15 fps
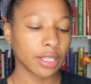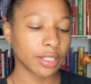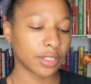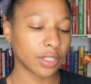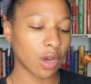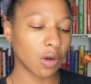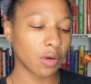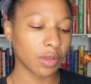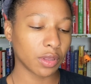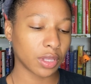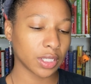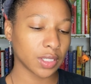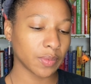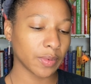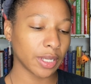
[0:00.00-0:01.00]
So
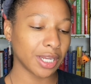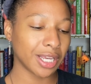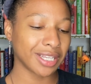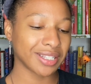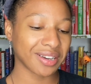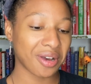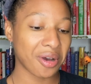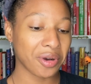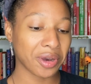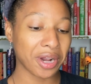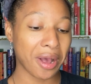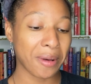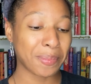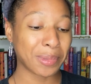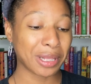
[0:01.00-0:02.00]
this one is a
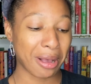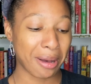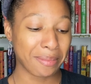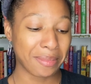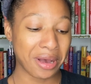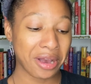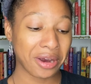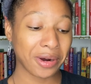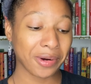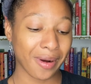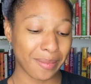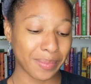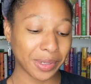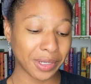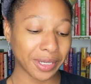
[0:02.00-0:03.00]
coconut plum
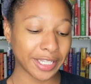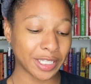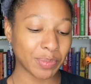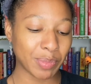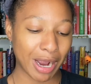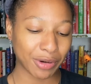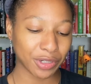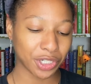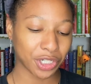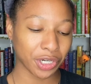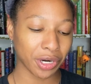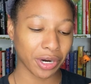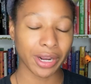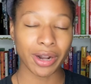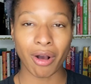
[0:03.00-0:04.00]
crumble. It's brown
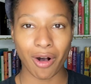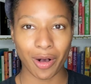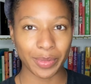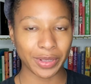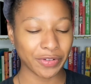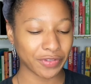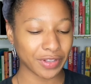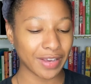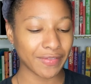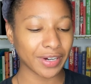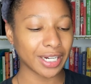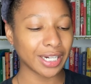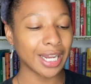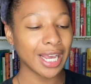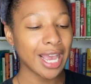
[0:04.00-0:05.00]
sugar and almond
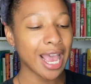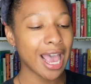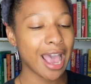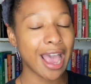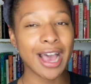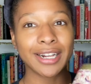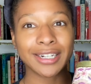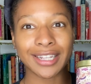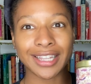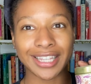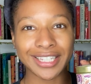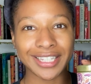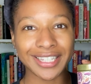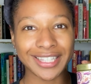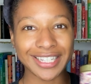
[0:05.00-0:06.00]
flavored, and
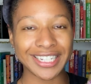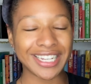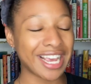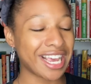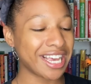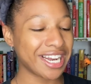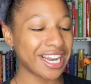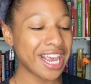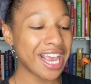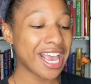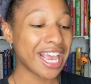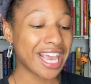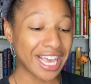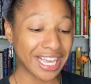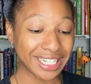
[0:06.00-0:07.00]
this is the tin.
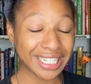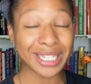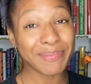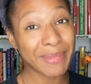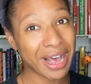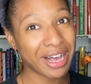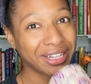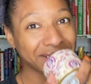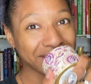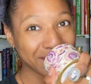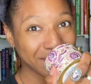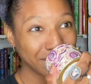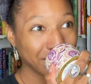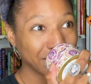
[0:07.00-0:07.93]
It smells